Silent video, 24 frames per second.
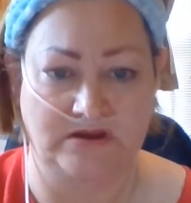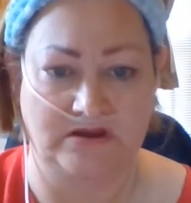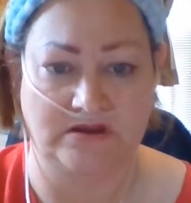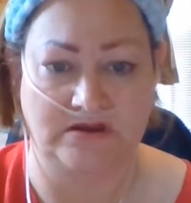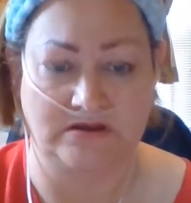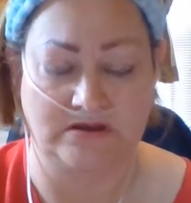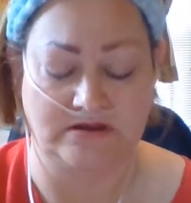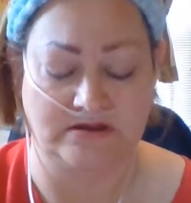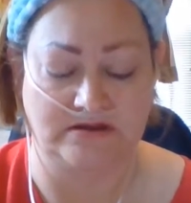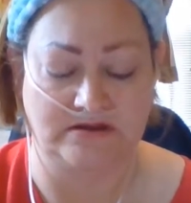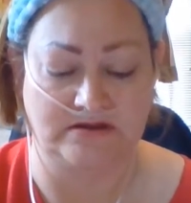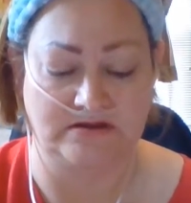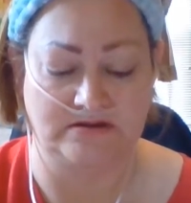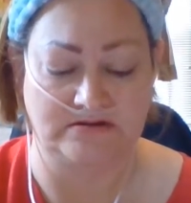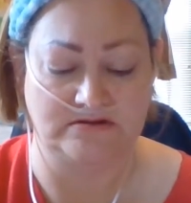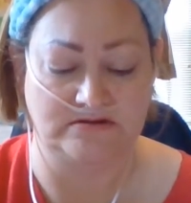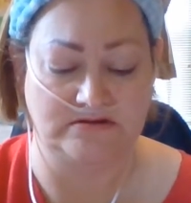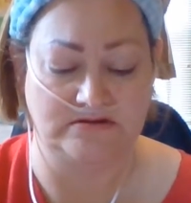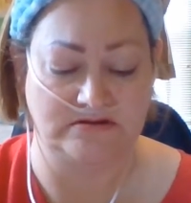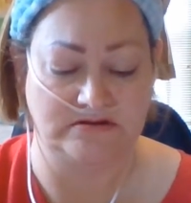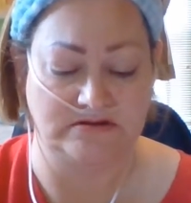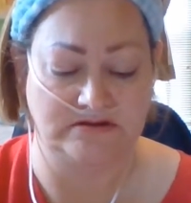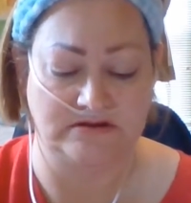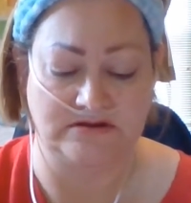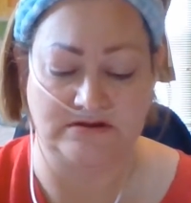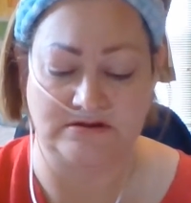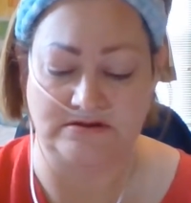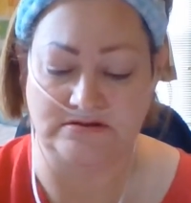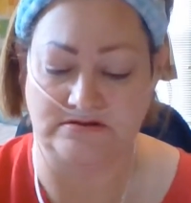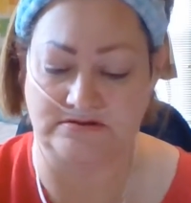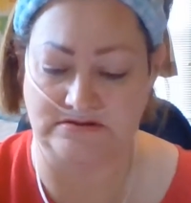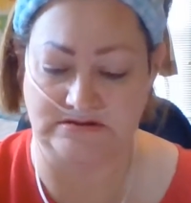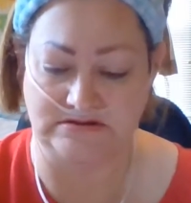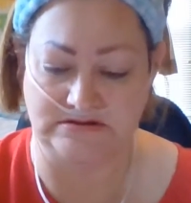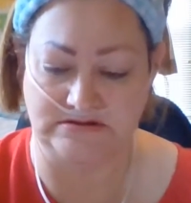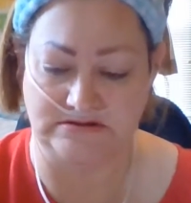I'm gonna
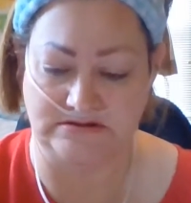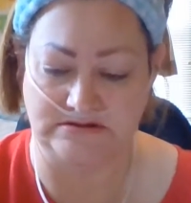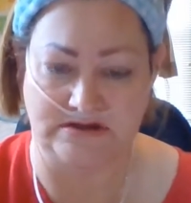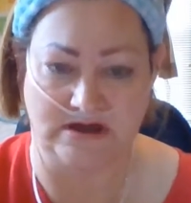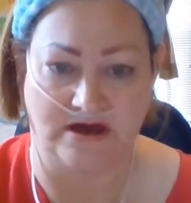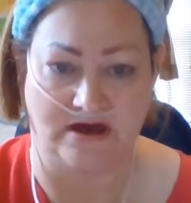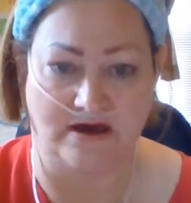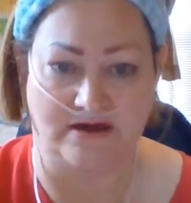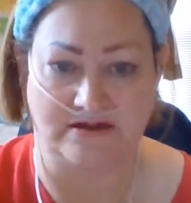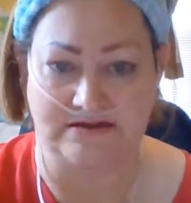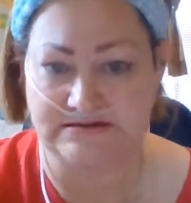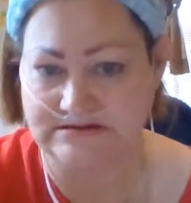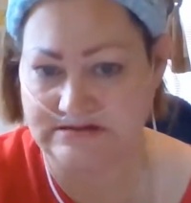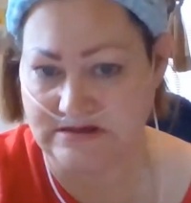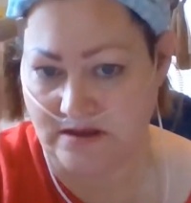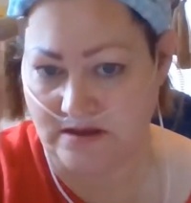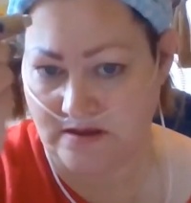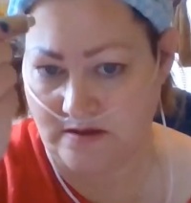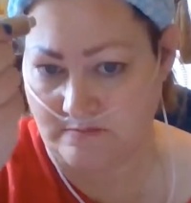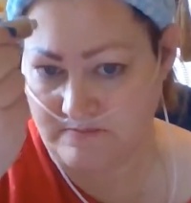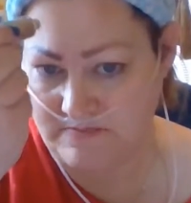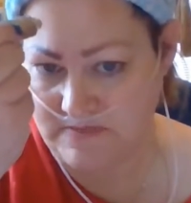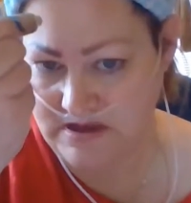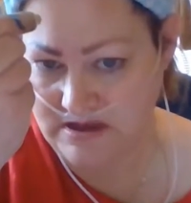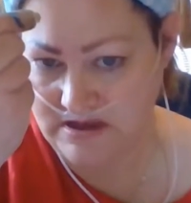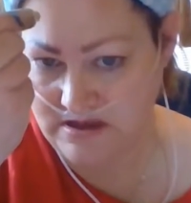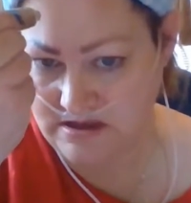dot some